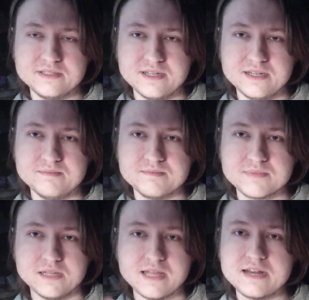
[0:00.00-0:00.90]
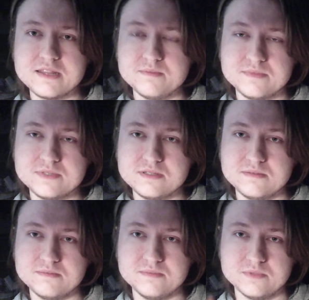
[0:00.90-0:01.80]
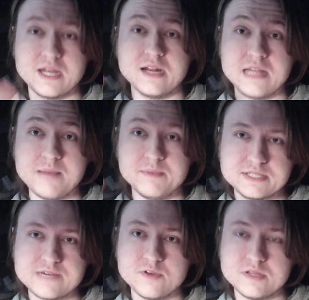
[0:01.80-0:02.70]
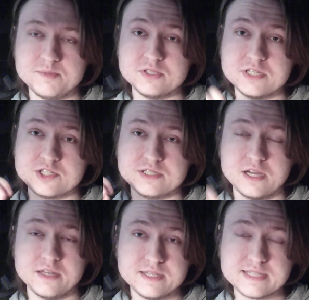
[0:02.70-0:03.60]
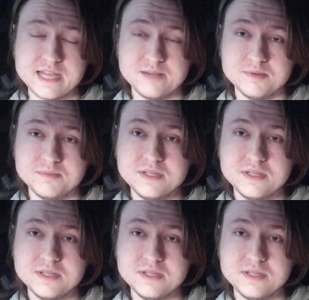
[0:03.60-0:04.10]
Not a lot, but several of the musicians on this album